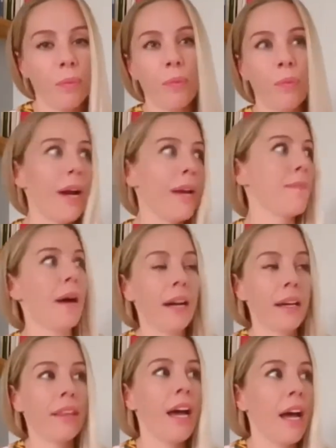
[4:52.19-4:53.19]
way back
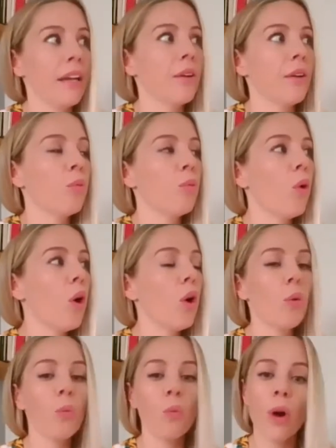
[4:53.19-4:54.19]
then. What
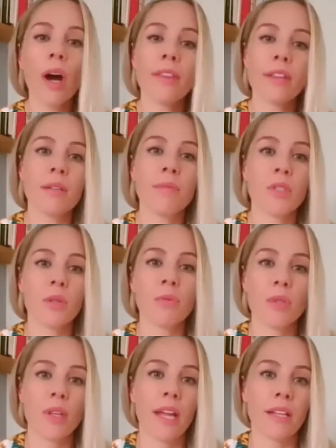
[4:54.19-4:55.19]
were the symptoms
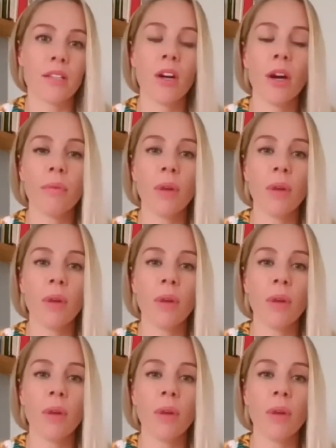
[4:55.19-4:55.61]
at that time?